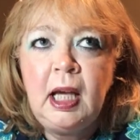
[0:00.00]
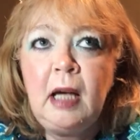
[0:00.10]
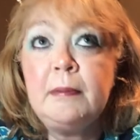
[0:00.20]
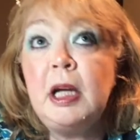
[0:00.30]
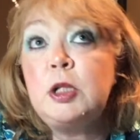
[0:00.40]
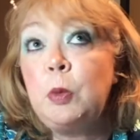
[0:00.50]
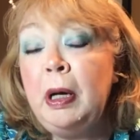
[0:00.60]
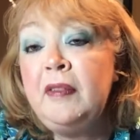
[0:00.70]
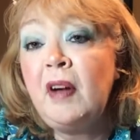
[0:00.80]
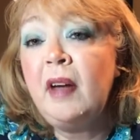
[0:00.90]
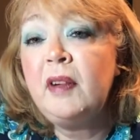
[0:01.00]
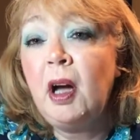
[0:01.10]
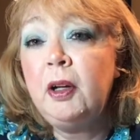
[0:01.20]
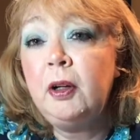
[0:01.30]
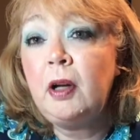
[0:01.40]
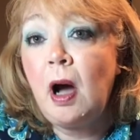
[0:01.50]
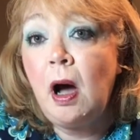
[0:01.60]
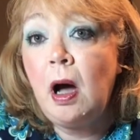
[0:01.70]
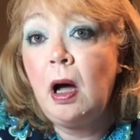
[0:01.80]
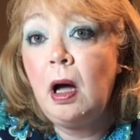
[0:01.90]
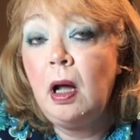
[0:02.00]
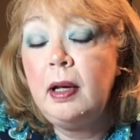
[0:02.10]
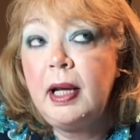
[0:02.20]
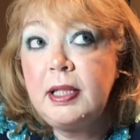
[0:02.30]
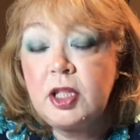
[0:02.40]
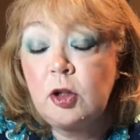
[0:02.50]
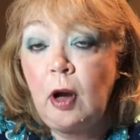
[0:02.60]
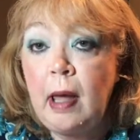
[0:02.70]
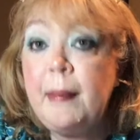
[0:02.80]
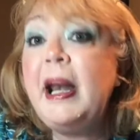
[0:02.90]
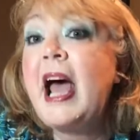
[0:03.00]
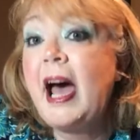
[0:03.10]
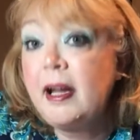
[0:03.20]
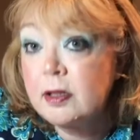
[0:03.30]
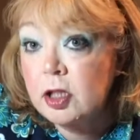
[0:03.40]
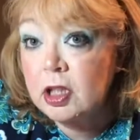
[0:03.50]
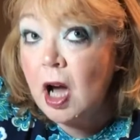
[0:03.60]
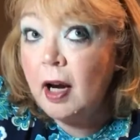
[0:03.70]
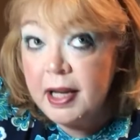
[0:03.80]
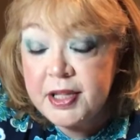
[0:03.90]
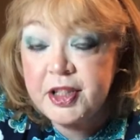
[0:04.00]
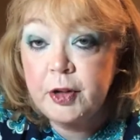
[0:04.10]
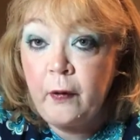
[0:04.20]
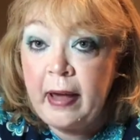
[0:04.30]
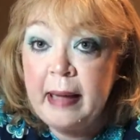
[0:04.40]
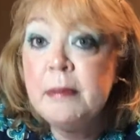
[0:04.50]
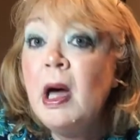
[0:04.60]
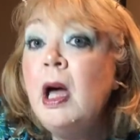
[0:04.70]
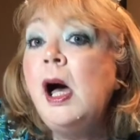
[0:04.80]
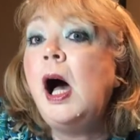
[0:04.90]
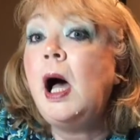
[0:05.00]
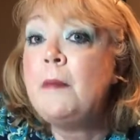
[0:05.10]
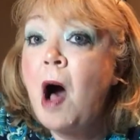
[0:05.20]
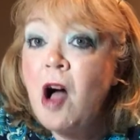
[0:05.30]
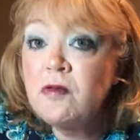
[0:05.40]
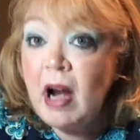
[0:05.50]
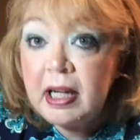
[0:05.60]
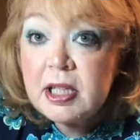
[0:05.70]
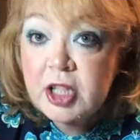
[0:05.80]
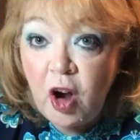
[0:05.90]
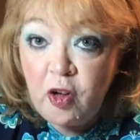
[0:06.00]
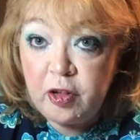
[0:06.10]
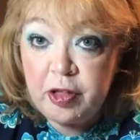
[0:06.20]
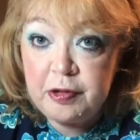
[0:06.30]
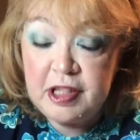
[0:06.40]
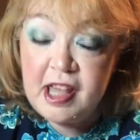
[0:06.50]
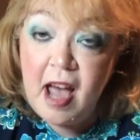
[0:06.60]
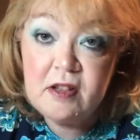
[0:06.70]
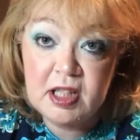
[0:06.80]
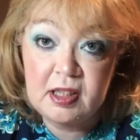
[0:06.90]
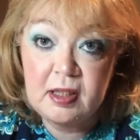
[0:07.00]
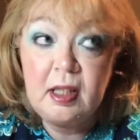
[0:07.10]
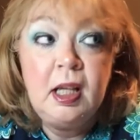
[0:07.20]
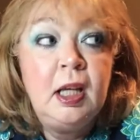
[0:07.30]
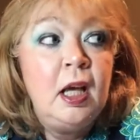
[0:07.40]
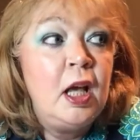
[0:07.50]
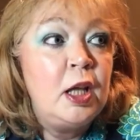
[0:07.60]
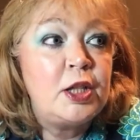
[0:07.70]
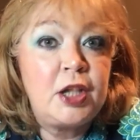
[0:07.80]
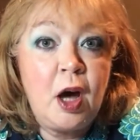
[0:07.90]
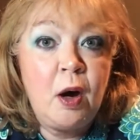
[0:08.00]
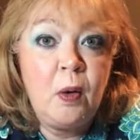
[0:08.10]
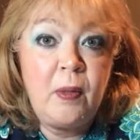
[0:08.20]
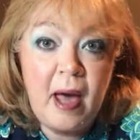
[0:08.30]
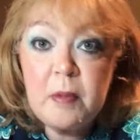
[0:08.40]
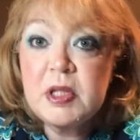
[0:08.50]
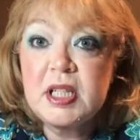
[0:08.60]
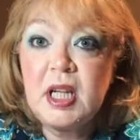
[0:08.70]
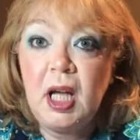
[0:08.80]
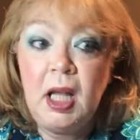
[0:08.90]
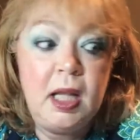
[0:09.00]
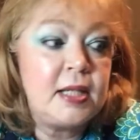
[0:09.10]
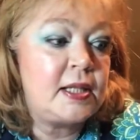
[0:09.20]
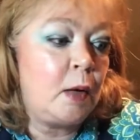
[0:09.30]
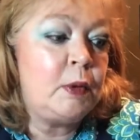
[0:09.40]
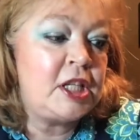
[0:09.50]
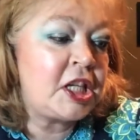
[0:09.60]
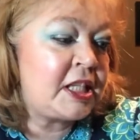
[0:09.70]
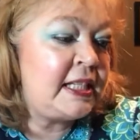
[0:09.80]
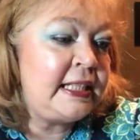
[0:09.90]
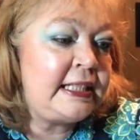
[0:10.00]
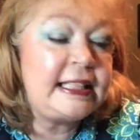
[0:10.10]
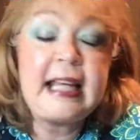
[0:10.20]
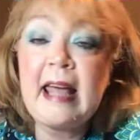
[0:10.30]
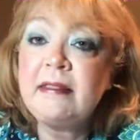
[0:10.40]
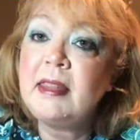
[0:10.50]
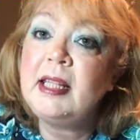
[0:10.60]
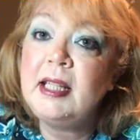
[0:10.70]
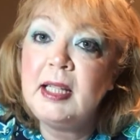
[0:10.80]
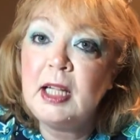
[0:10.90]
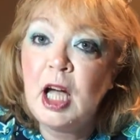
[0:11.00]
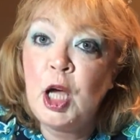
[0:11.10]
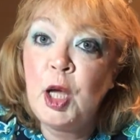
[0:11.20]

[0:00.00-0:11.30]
and my 2,500 on Instagram. And actually on Instagram, I'm already to over 3,000. So that was done. So we just need to get the